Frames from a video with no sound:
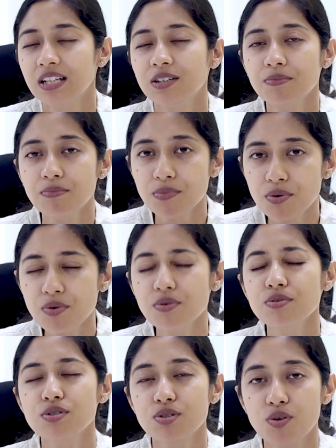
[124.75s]
The
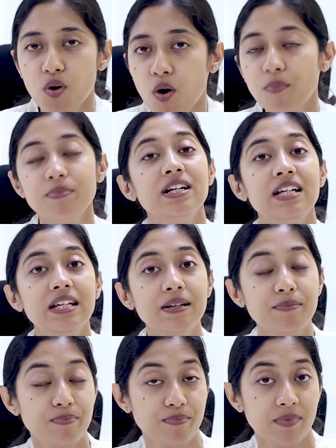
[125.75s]
most
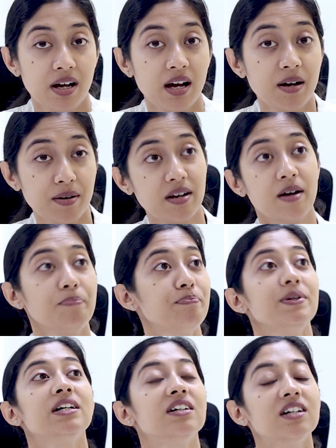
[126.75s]
commonly uh,
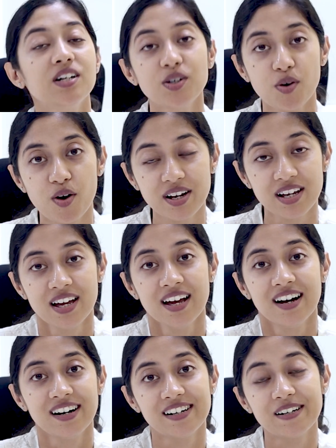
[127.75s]
appeared or
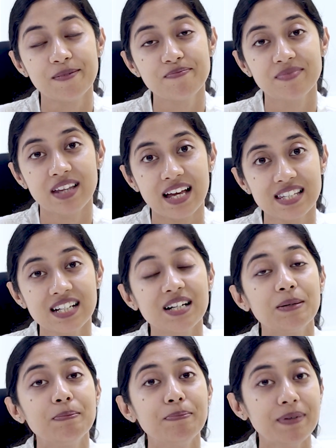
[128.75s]
um, as a
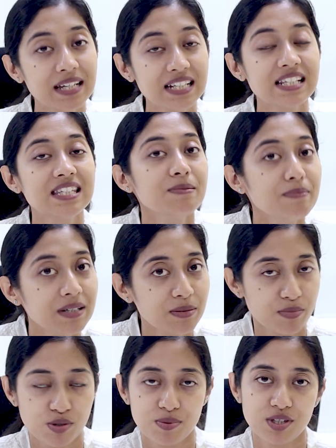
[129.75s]
complaint
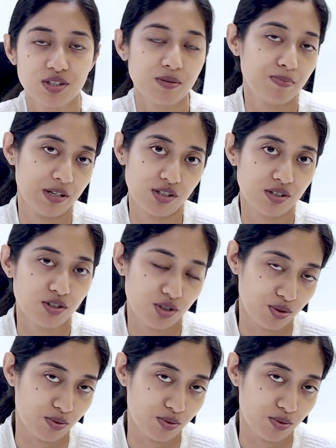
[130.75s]
symptoms which the patient